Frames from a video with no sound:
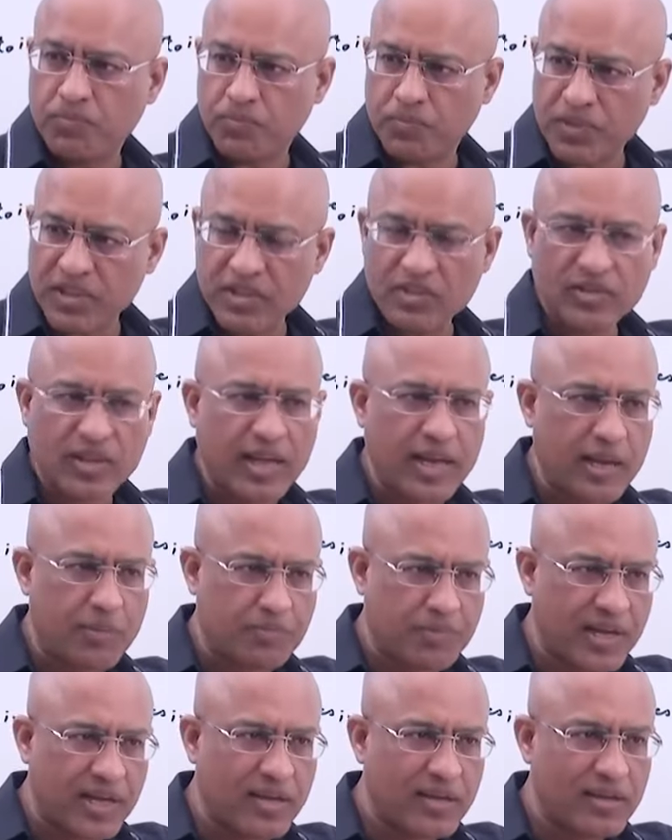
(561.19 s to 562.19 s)

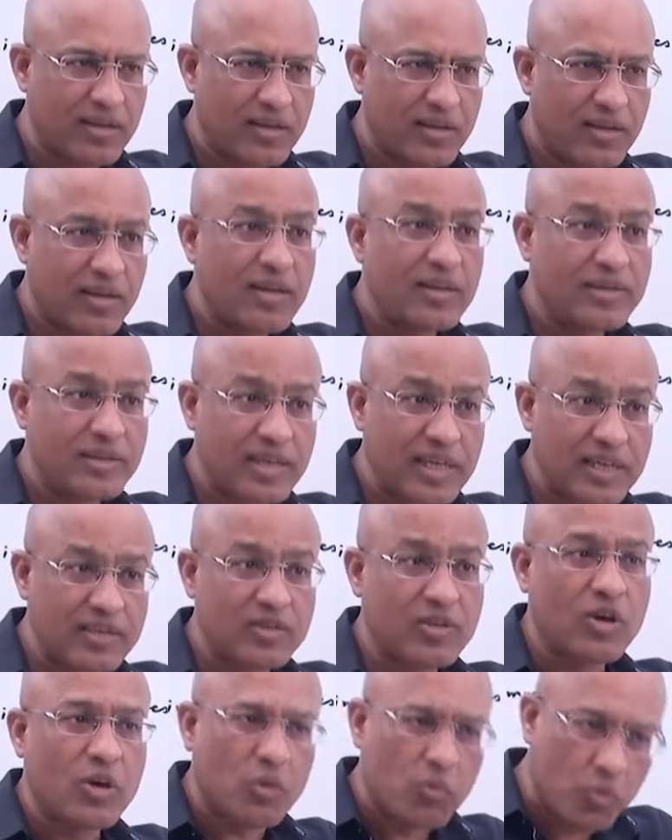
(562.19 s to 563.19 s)
presynaptic,
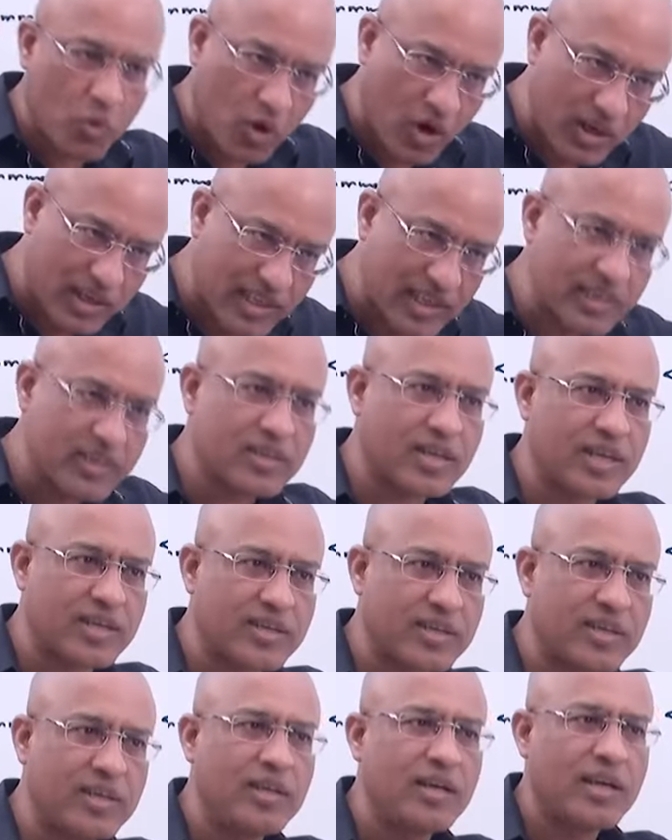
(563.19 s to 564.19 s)
yes, voltage
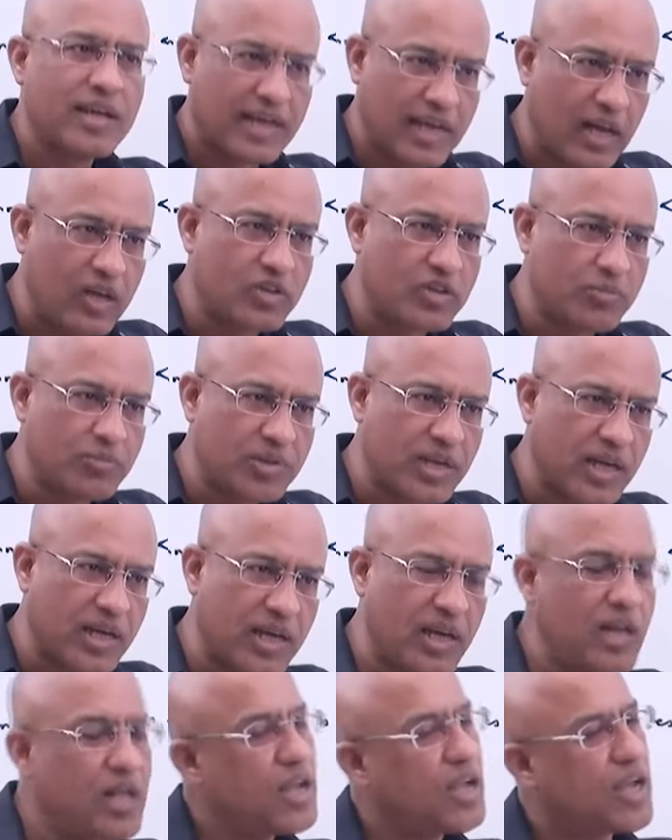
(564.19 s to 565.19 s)
gated calcium
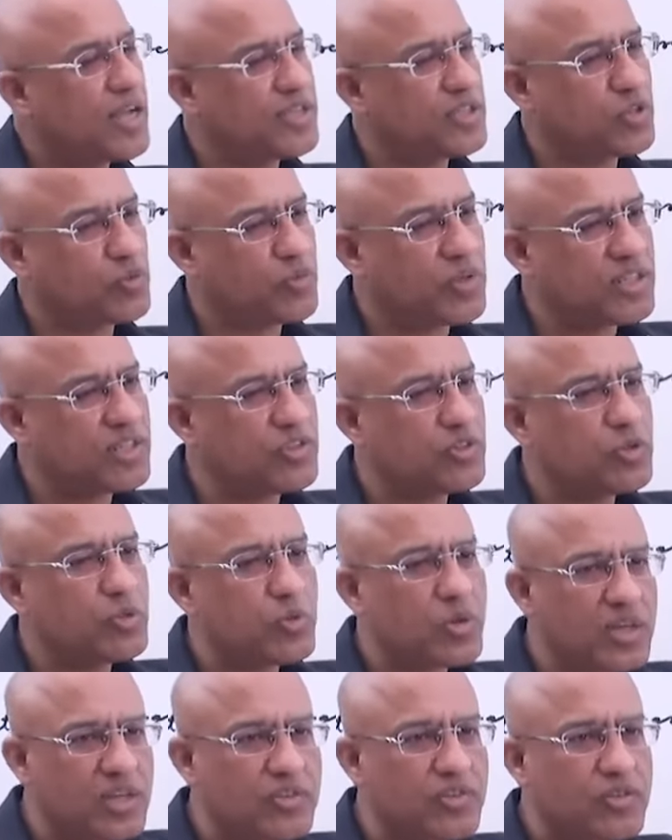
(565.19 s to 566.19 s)
channel, and it's very easy
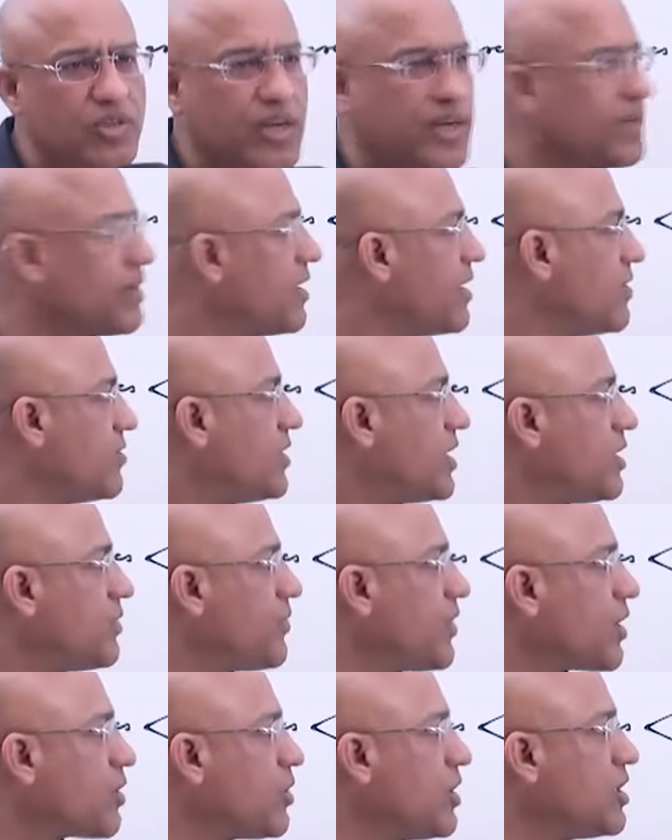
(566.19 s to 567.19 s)
to understand that if
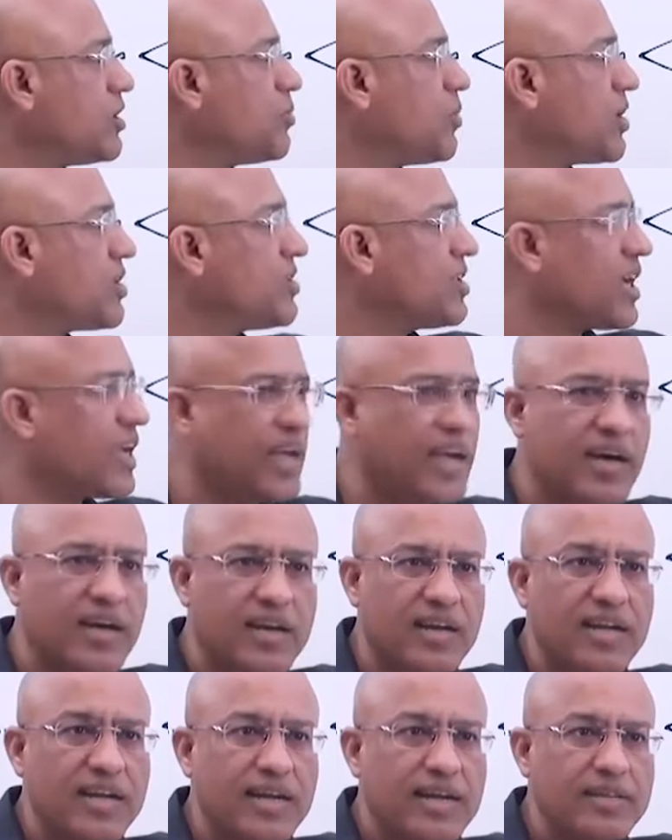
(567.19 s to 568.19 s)
autoantibodies are
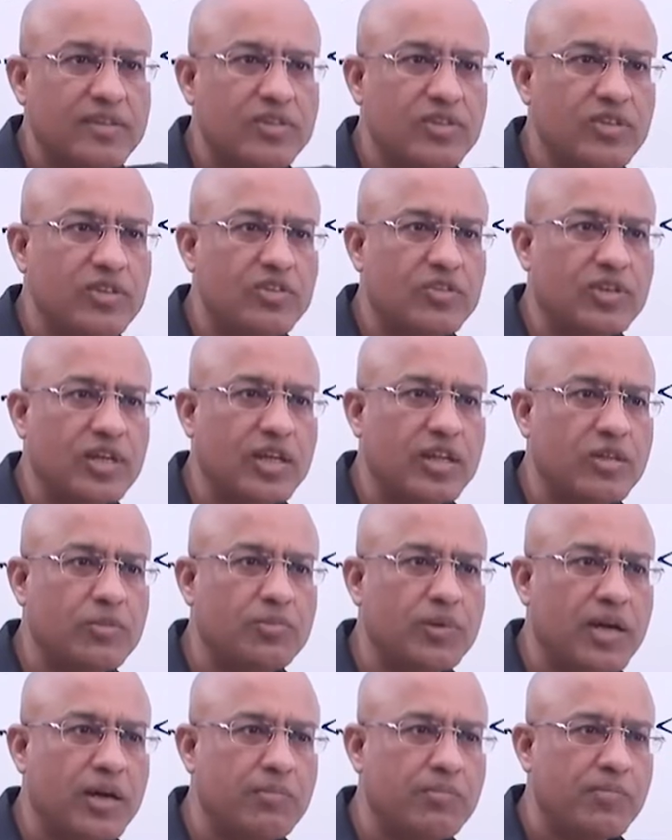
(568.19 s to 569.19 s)
here and these channels
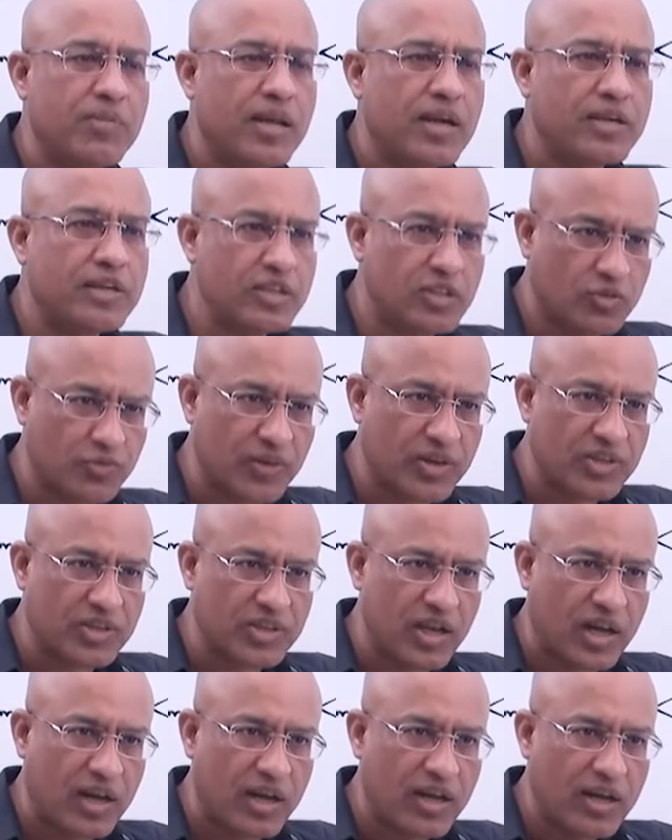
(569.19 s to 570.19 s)
become
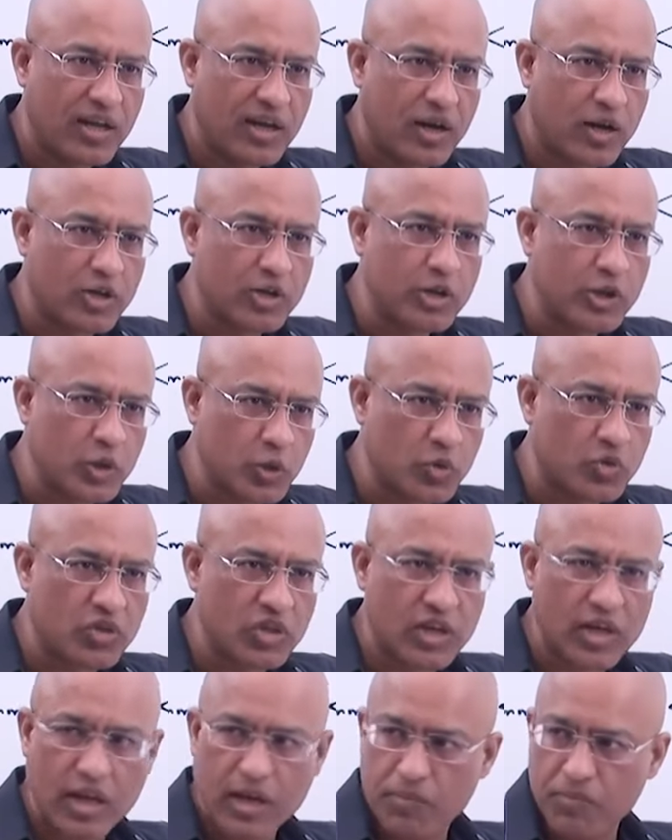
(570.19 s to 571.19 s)
dysfunctional or reduced
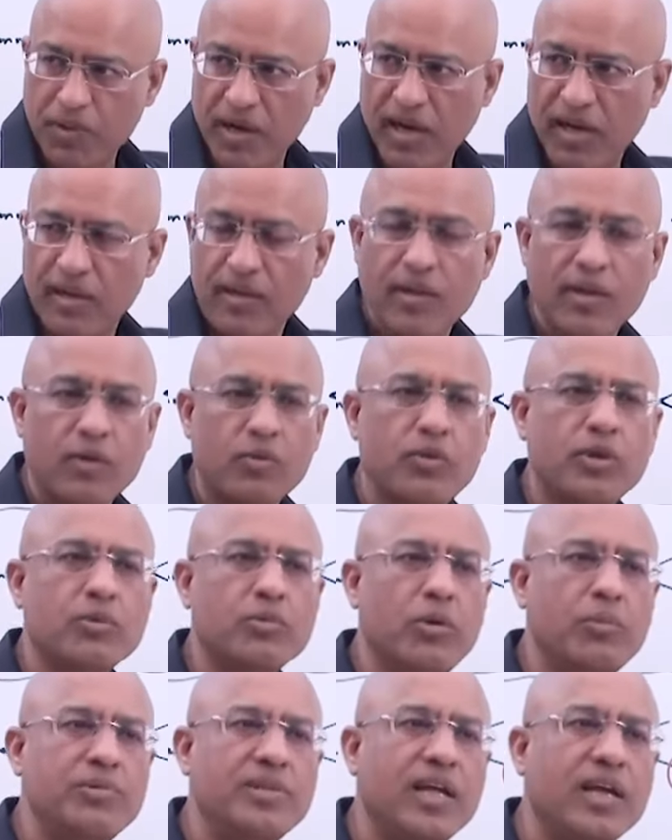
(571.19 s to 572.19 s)
in number, what
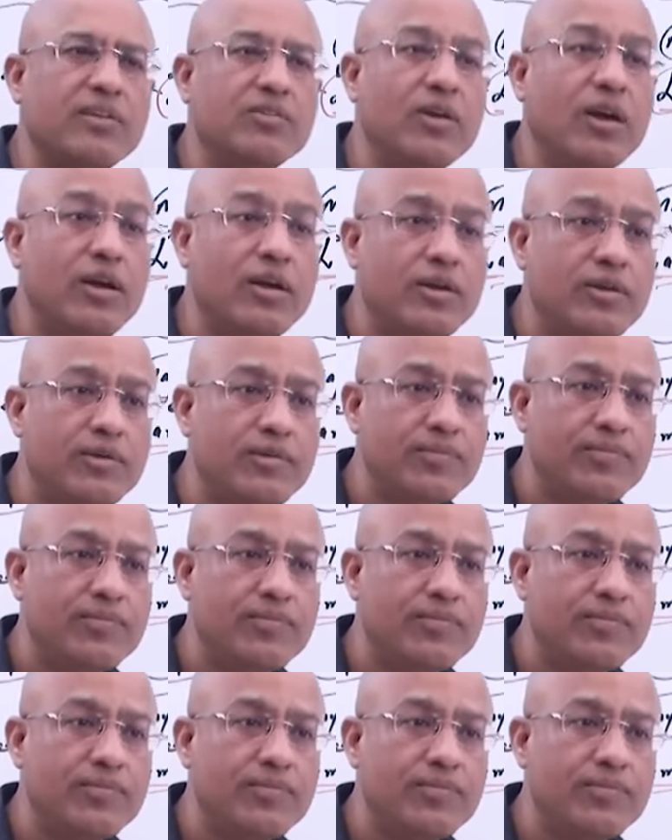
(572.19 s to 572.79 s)
will be the result?